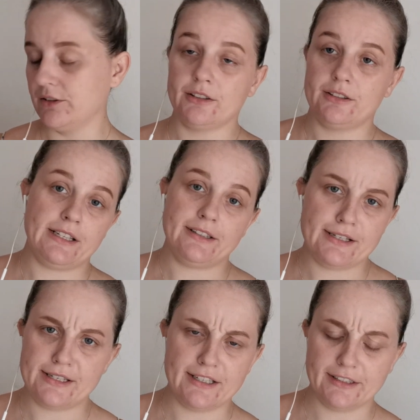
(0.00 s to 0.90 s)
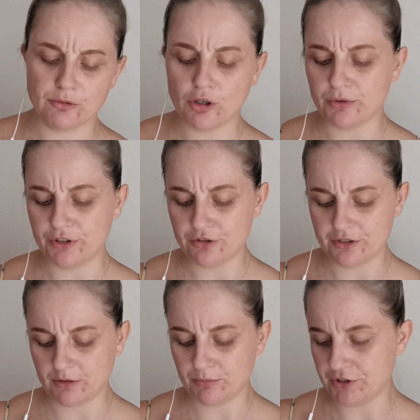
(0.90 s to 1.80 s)
Not that there's anything wrong with
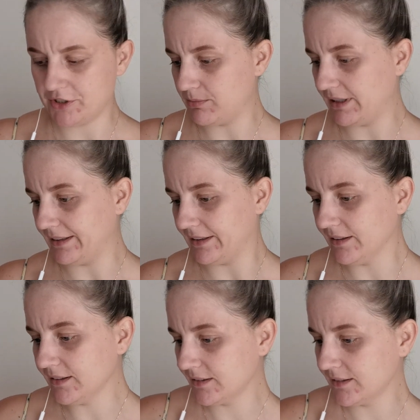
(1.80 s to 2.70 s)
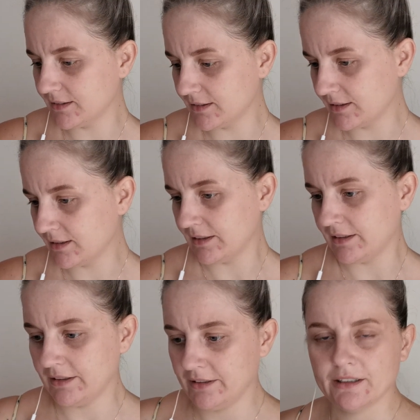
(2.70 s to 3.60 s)
using a beauty blender.
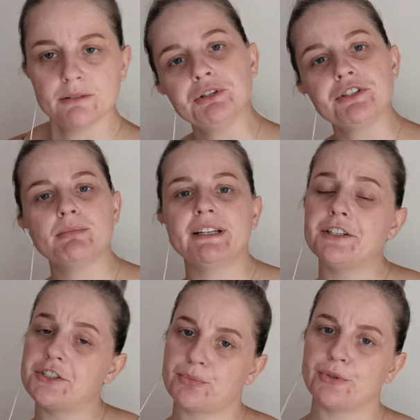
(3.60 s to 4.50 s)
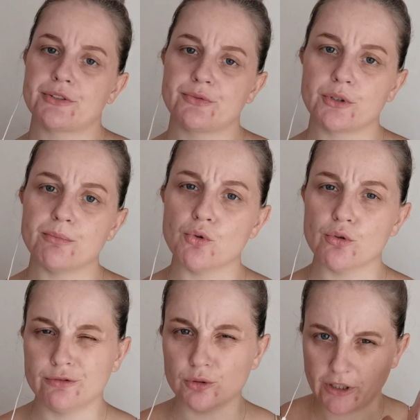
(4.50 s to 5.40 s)
Beauty blender just works for a
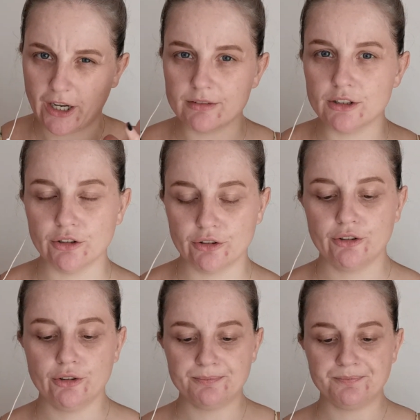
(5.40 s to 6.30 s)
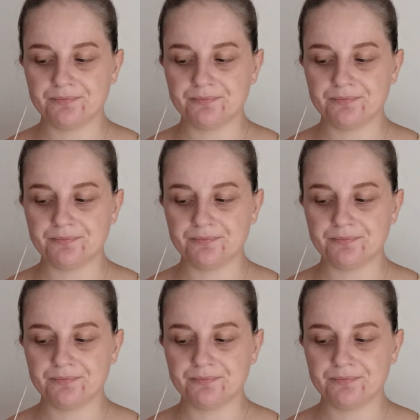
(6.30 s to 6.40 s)
more full cover look.